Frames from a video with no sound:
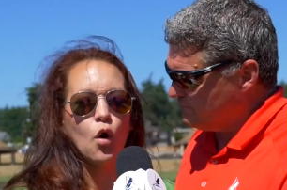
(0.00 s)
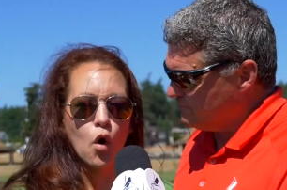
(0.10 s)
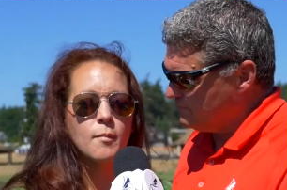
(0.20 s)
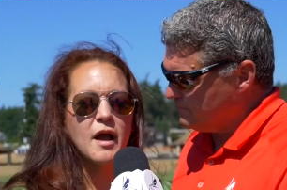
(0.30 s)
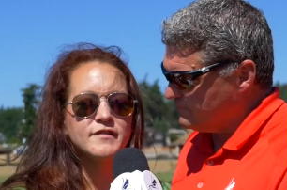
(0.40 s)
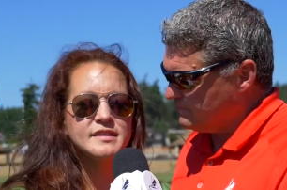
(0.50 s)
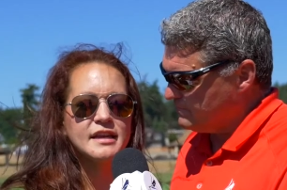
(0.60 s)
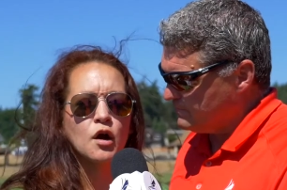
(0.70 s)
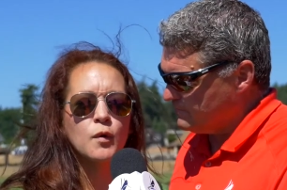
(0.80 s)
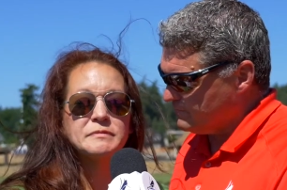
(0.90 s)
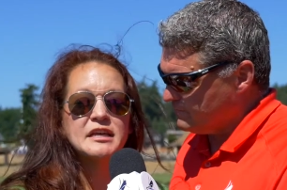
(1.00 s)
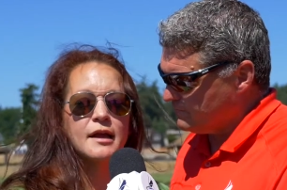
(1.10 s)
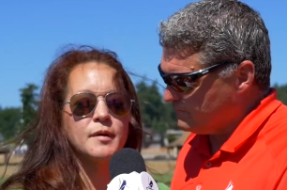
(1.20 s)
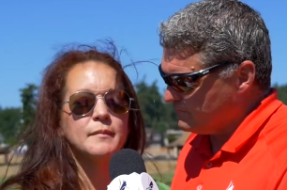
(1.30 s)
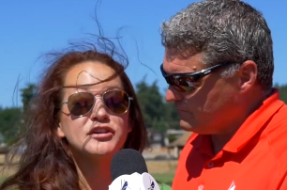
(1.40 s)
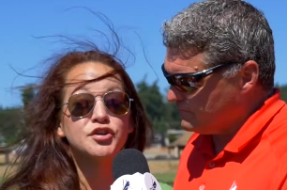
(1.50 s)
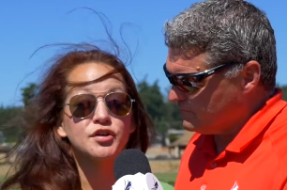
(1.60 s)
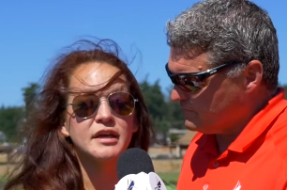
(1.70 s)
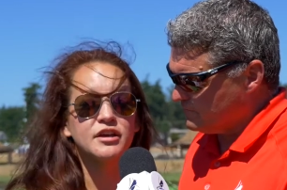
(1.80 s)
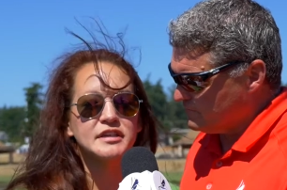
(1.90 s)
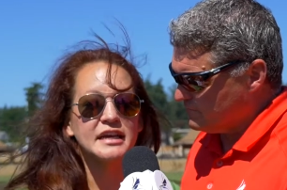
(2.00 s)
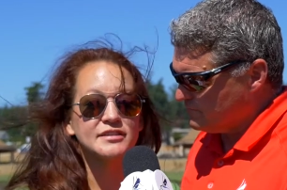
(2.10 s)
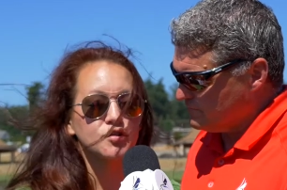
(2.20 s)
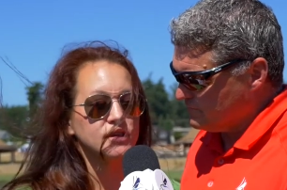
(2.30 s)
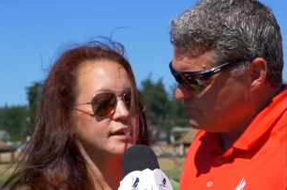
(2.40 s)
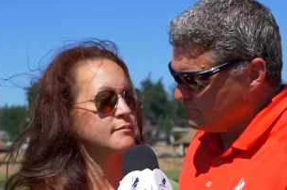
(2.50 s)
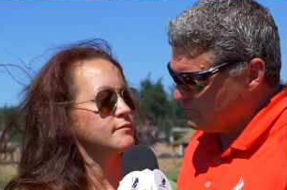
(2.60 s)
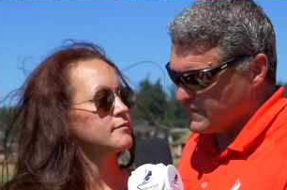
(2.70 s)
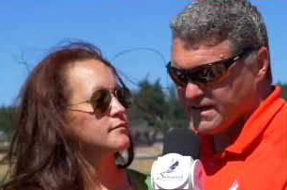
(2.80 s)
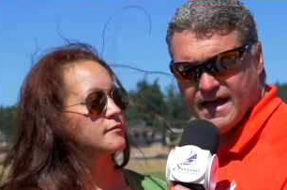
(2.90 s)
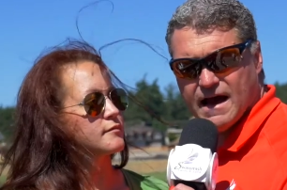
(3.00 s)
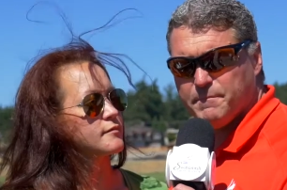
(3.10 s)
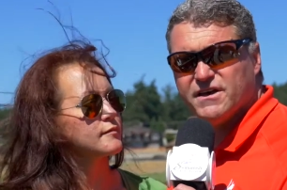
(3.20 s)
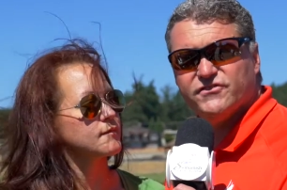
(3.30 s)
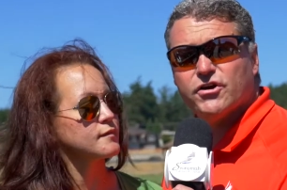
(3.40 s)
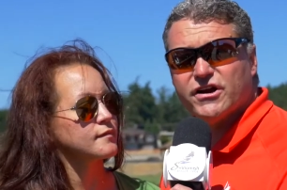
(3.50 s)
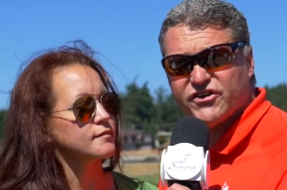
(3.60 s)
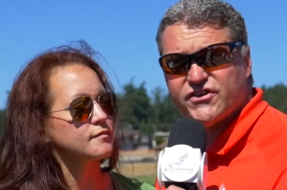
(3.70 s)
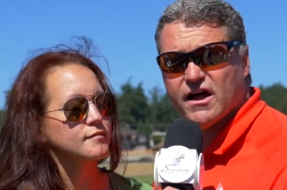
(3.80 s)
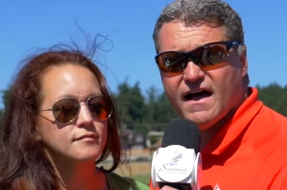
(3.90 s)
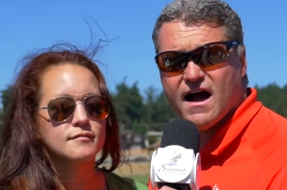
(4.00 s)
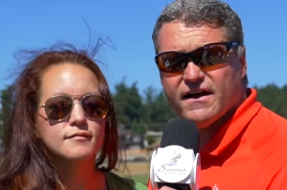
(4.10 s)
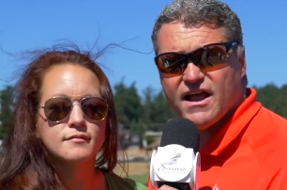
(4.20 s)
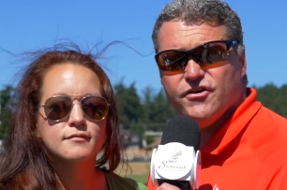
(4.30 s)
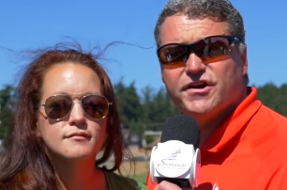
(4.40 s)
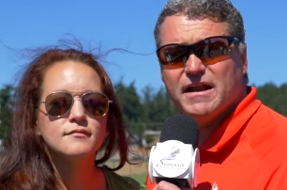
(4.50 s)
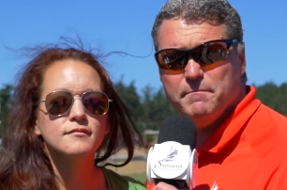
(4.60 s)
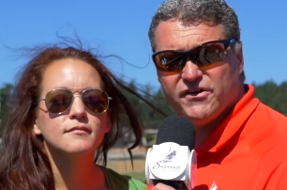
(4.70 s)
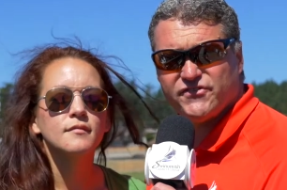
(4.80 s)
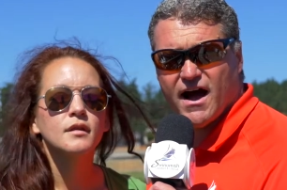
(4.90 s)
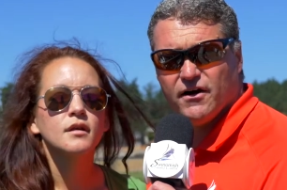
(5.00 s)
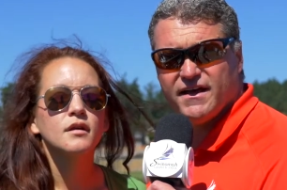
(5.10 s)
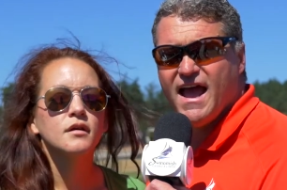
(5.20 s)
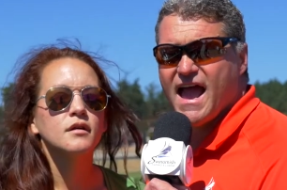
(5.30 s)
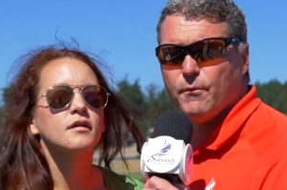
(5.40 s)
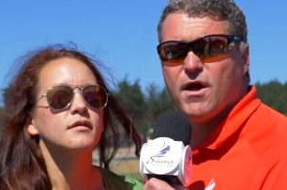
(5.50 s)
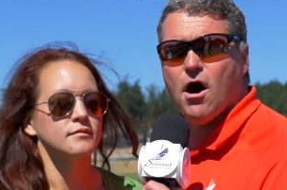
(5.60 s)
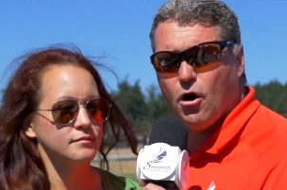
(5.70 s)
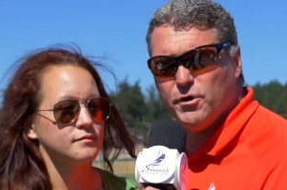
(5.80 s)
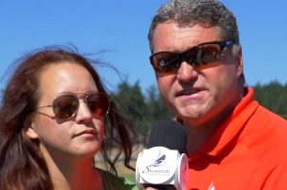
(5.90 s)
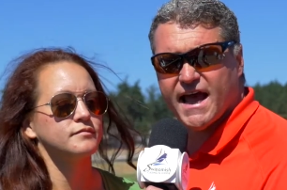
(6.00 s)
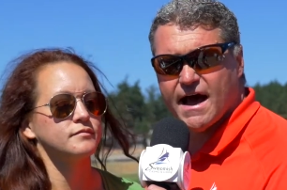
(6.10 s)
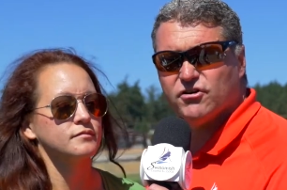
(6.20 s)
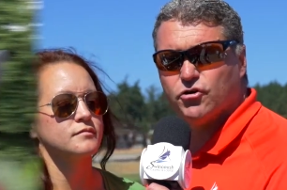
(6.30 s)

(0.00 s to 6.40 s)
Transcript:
Speaker 1: or by visiting our website. But make sure you get your tickets early.
Speaker 2: Yeah, because they're going to sell out and you're going to miss out. And we always have a